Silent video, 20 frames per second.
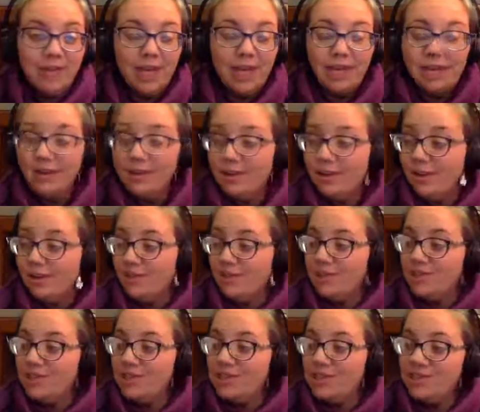Anger,
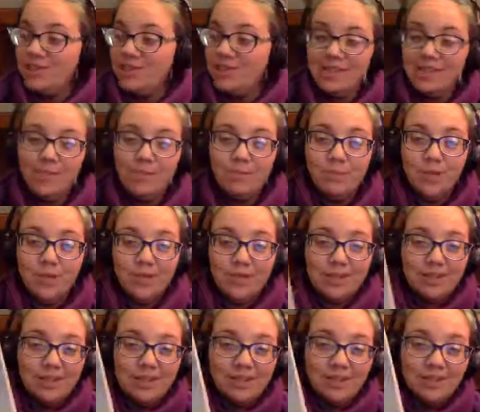which is this
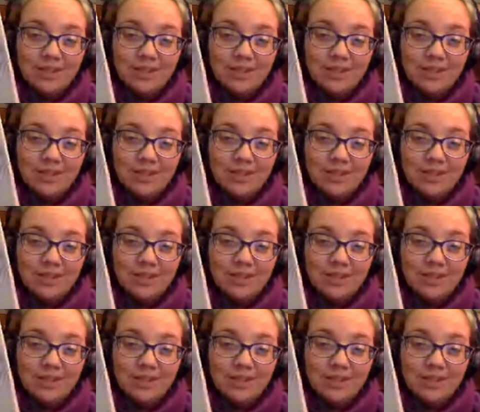book,